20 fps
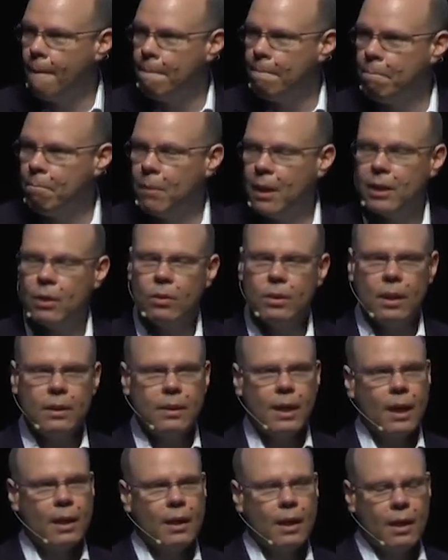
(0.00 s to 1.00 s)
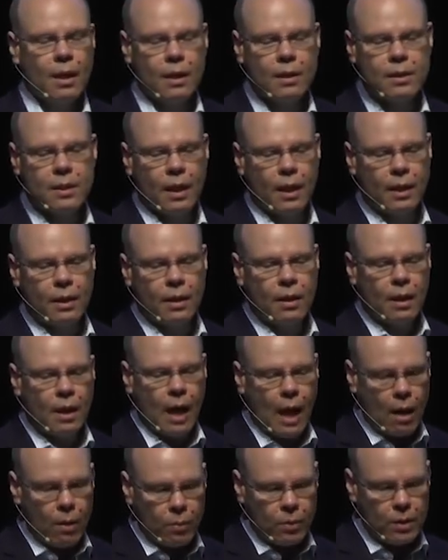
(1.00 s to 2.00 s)
but on the technical side,
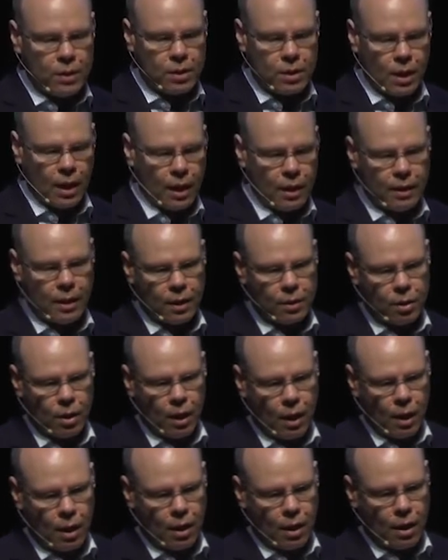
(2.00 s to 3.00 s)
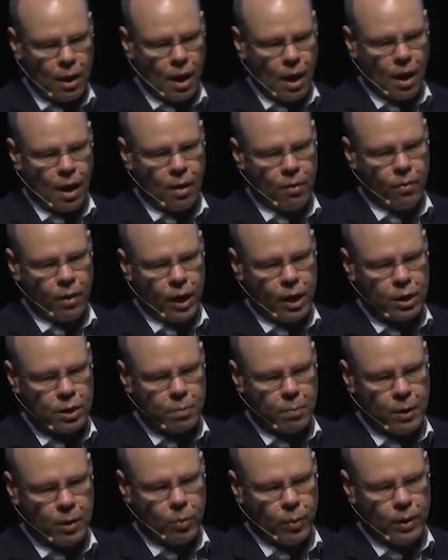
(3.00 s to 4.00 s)
I would say that a range
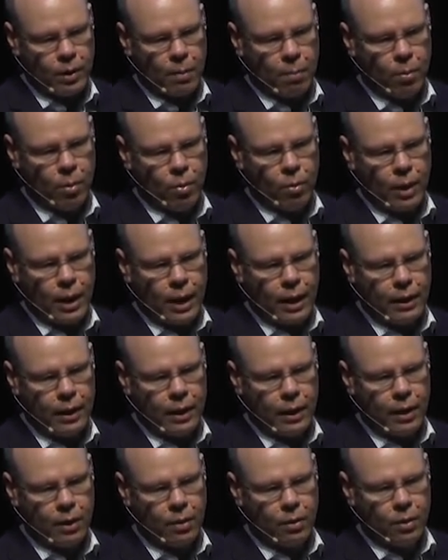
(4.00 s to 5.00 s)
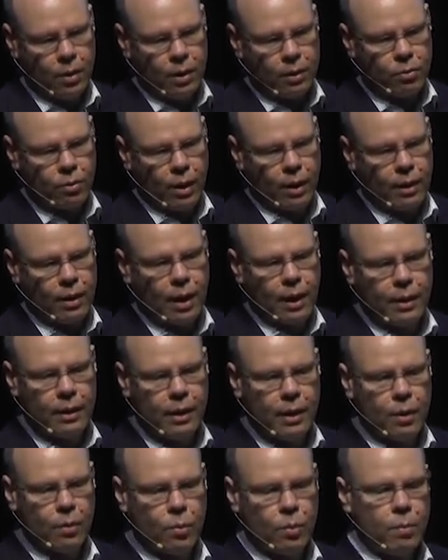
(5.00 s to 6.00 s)
between the blue line here or the trend line
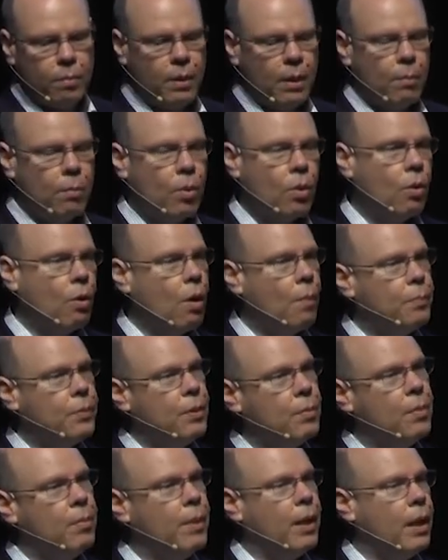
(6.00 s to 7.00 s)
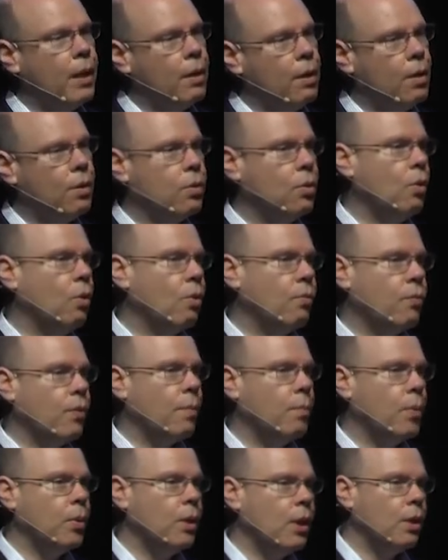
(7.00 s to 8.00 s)
here would be a more optimum area to look for a
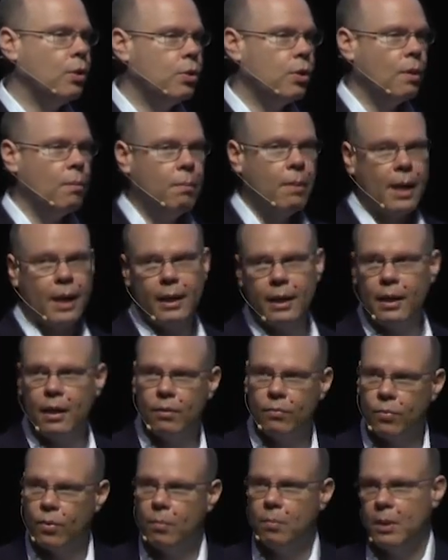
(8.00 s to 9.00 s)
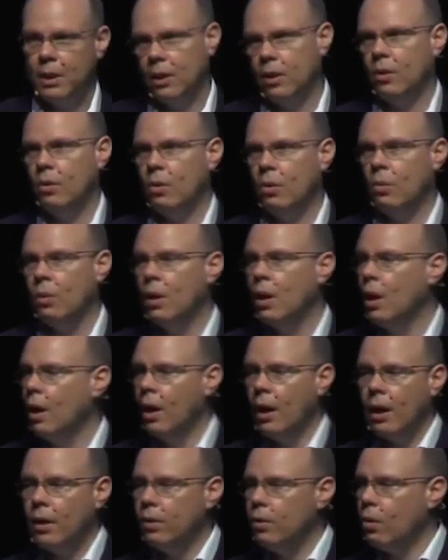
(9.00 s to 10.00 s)
potential buy-in for BDO.
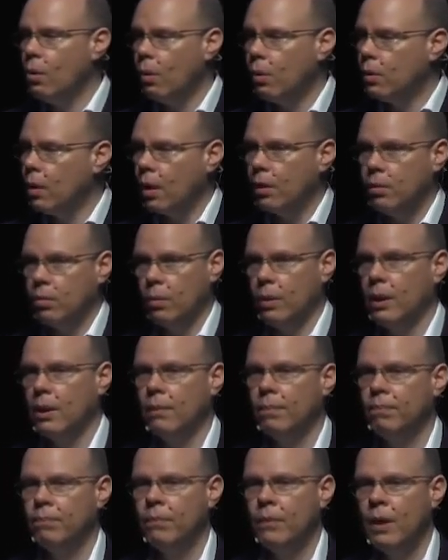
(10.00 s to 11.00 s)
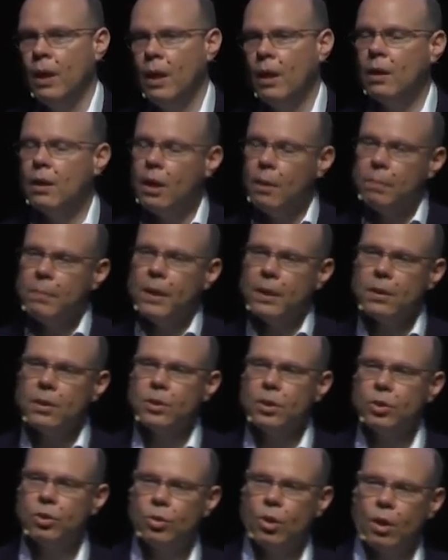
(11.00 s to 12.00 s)
And you hold on to it and keep that
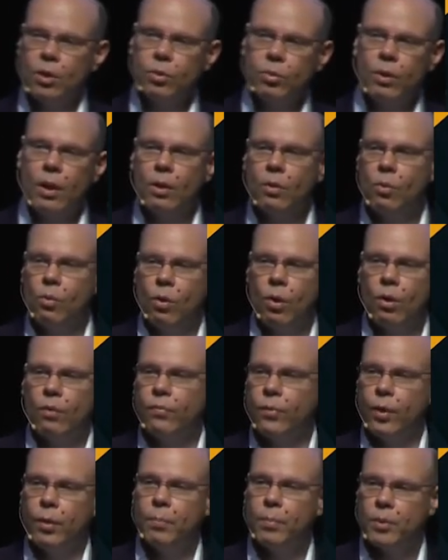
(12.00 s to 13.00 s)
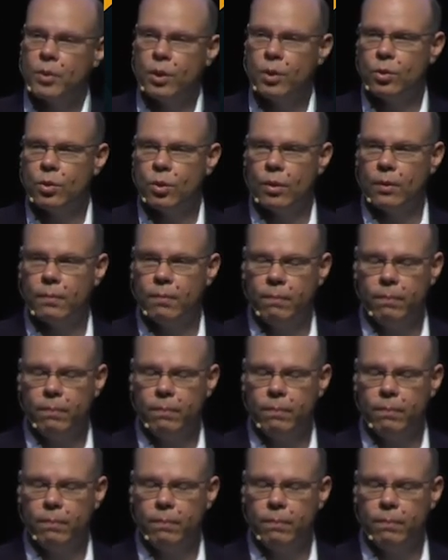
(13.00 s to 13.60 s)
as a structural core for your position.